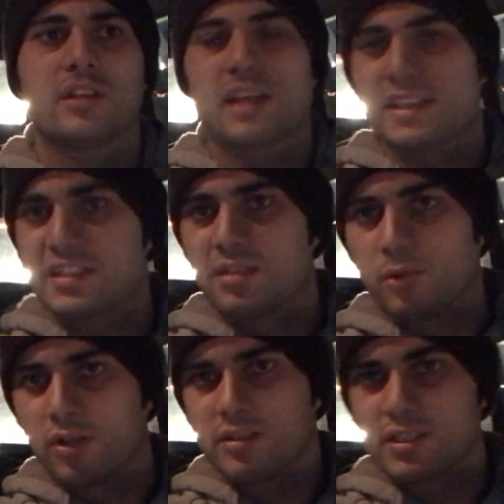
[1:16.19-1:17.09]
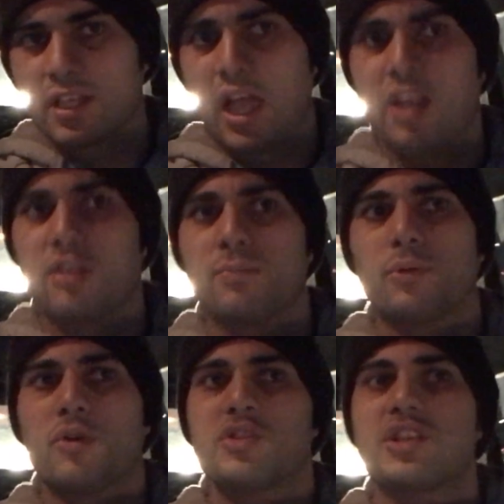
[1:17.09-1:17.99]
customers, how to
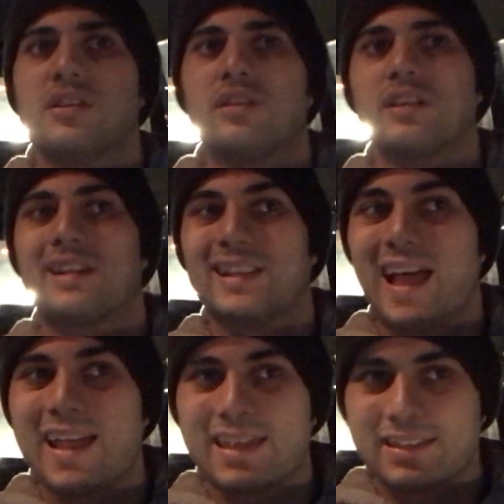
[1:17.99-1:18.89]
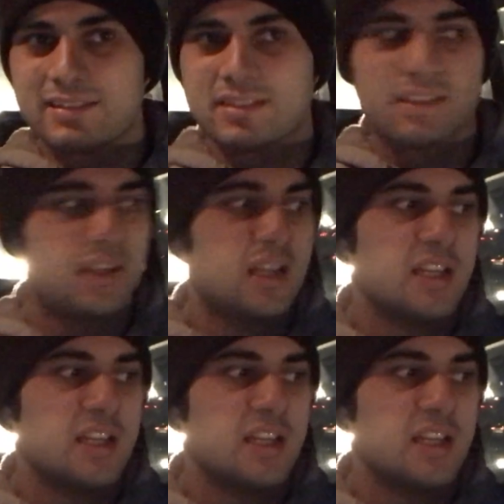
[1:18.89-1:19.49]
approach clients,